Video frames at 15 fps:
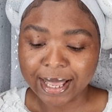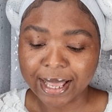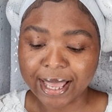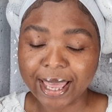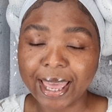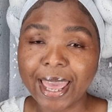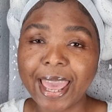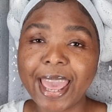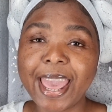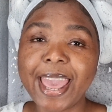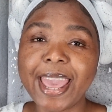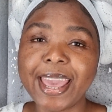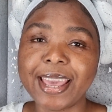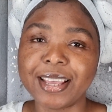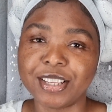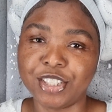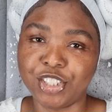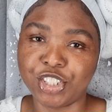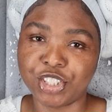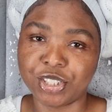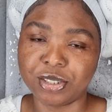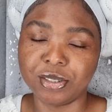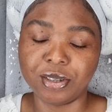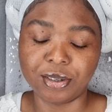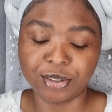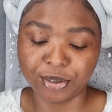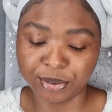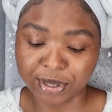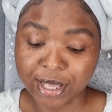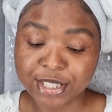Cage, no, no,